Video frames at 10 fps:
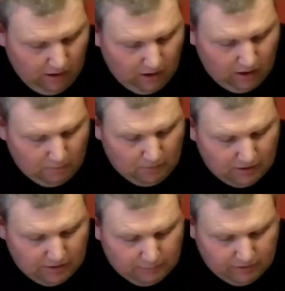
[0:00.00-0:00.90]

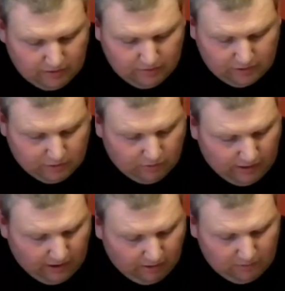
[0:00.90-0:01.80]
But him getting the victory
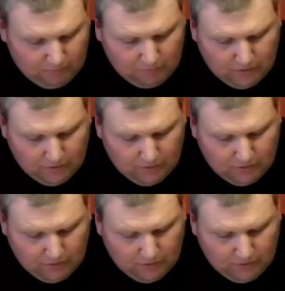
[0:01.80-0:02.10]
there.